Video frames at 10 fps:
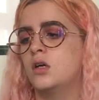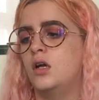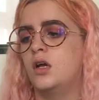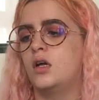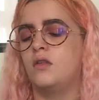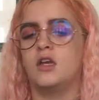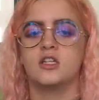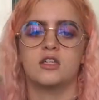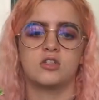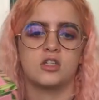And then
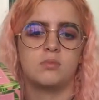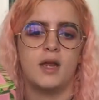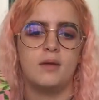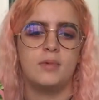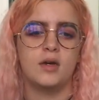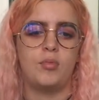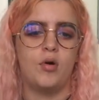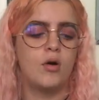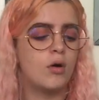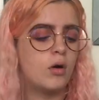it tells you how to play beer
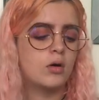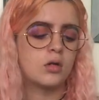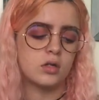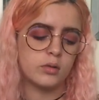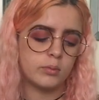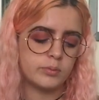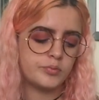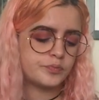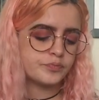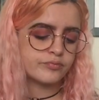pong.
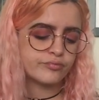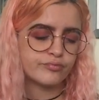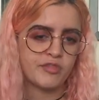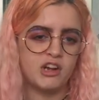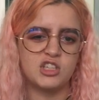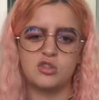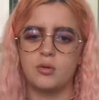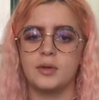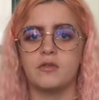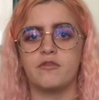And I just
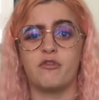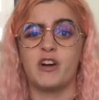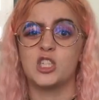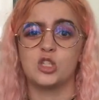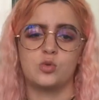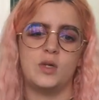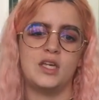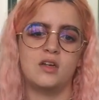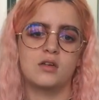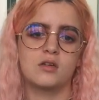thought it'd be good for Freshers
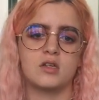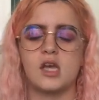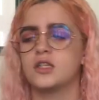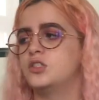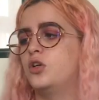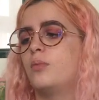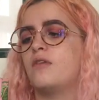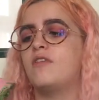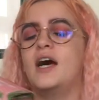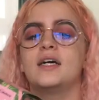Week to get to know
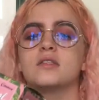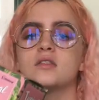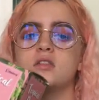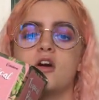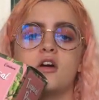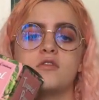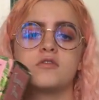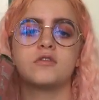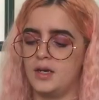my flat and stuff.